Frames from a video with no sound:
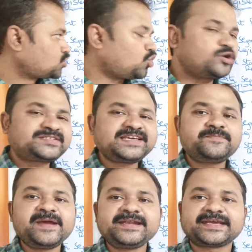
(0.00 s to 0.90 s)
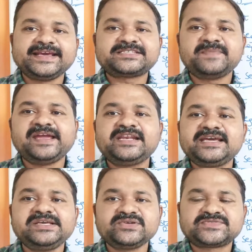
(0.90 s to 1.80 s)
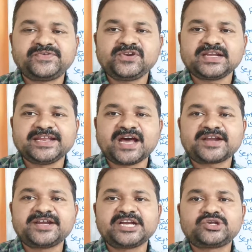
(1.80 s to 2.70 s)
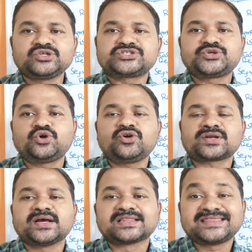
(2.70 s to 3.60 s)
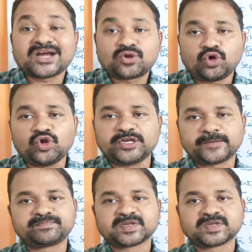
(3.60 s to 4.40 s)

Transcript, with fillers: Code segment is mainly useful in order to store the code,